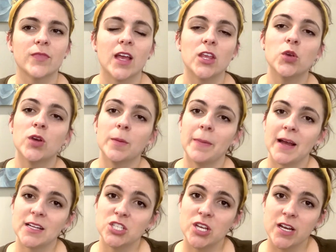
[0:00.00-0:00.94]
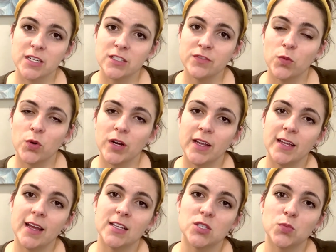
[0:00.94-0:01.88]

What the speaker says: You can buy chairs for it as